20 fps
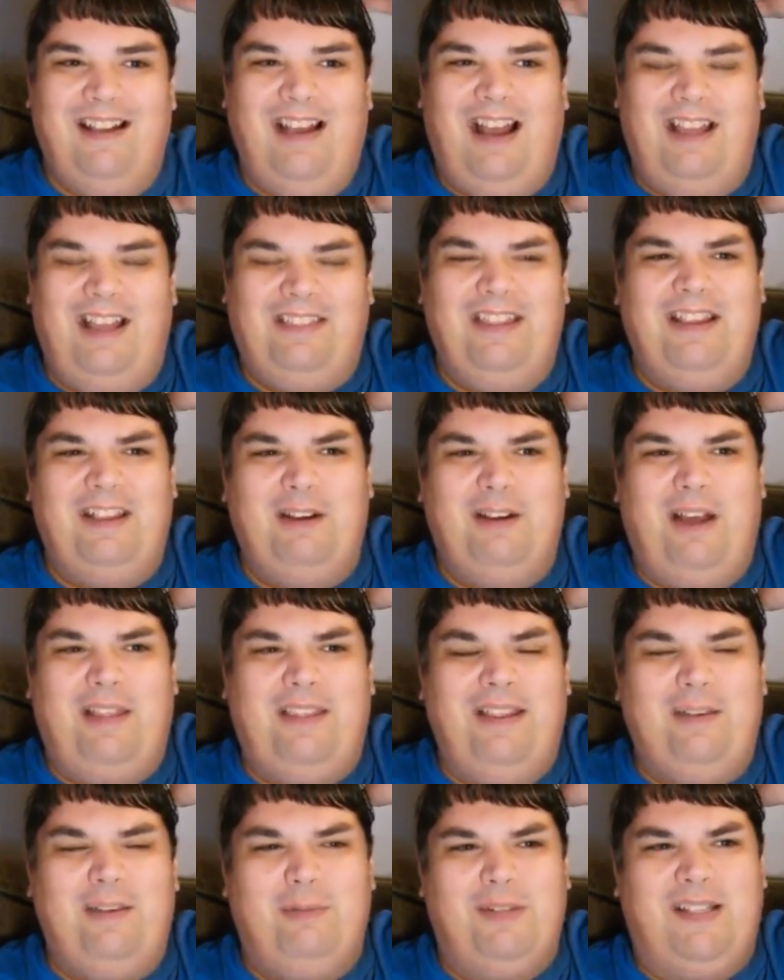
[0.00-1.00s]
I think it, I
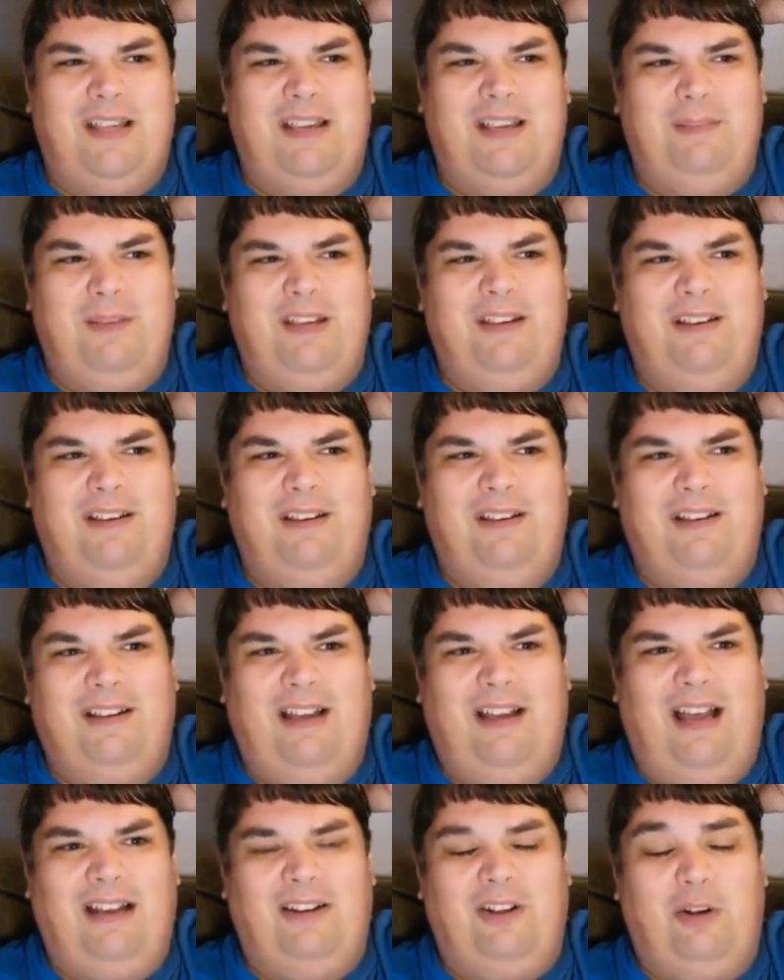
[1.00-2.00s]
think it was Amy.
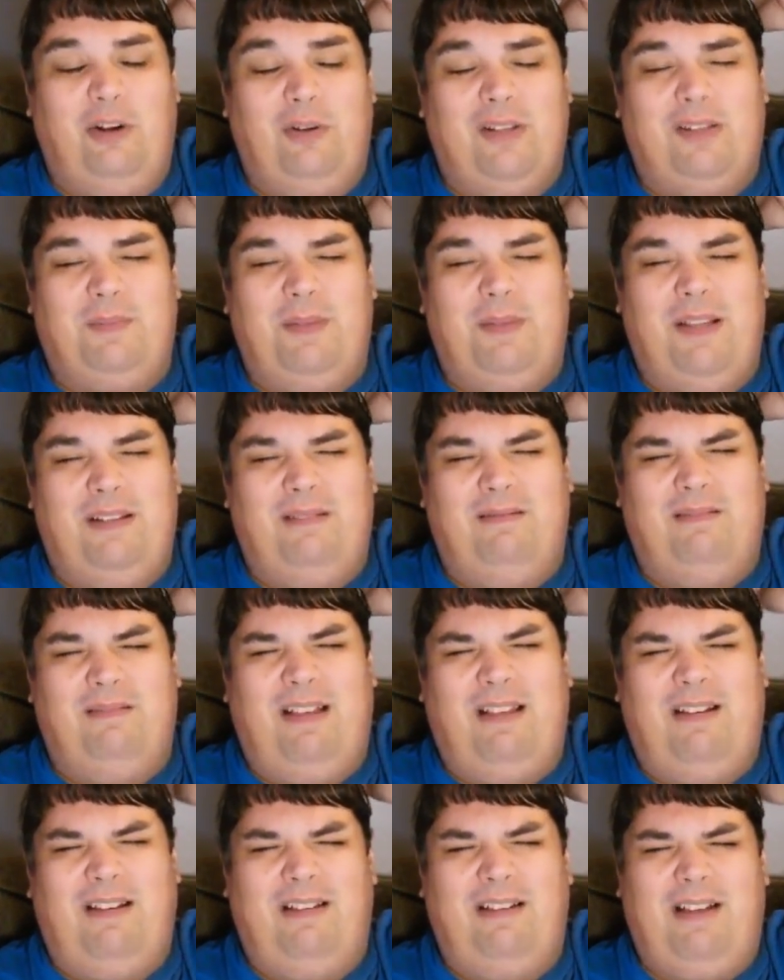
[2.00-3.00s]
I don't know. It's been
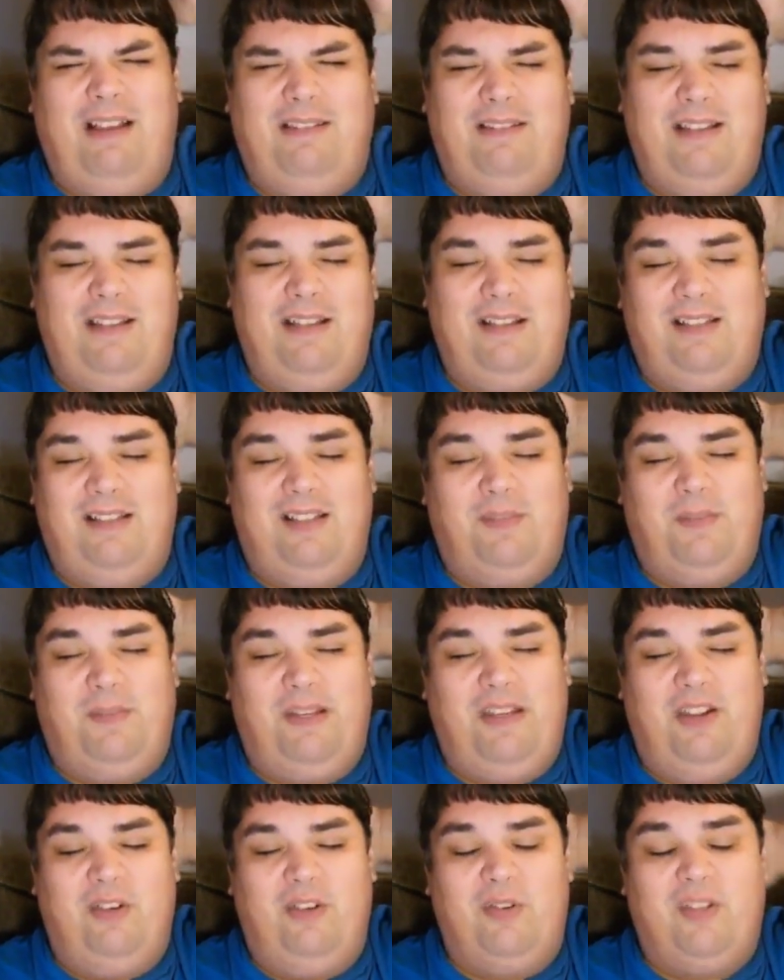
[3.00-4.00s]
it's
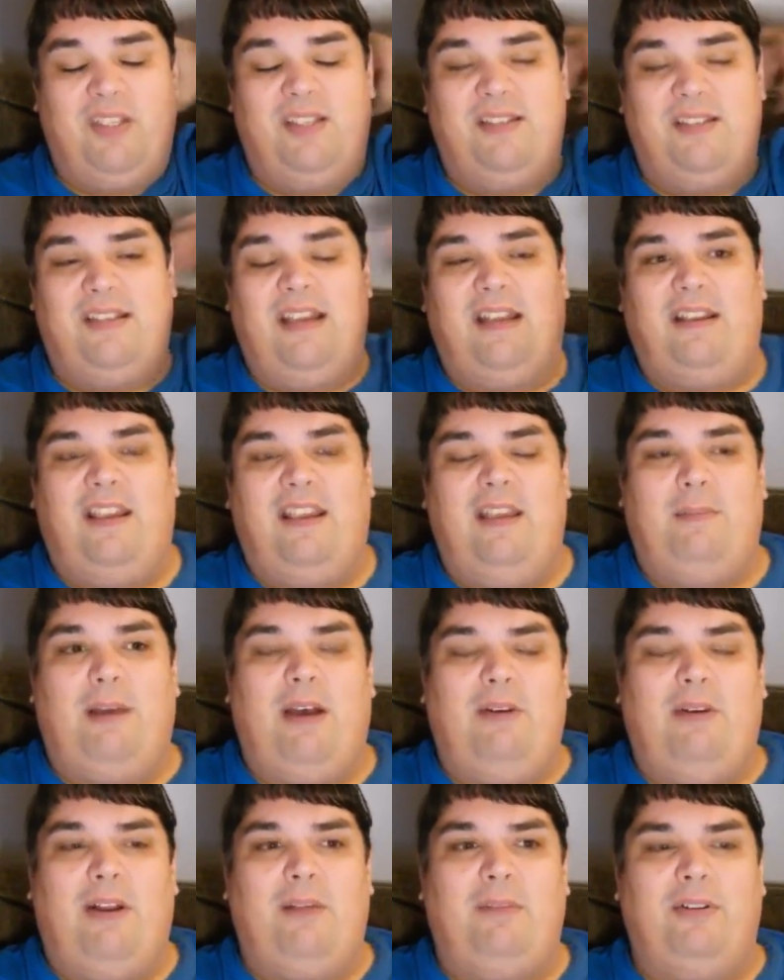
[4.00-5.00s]
been years since that came
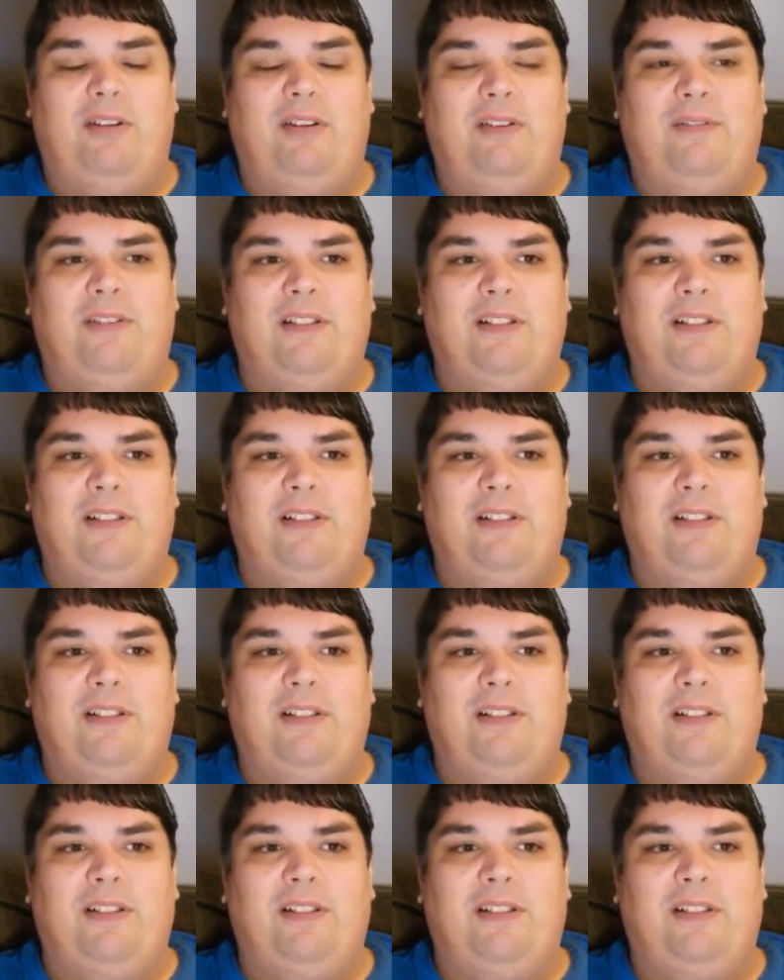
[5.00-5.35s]
out, I believe.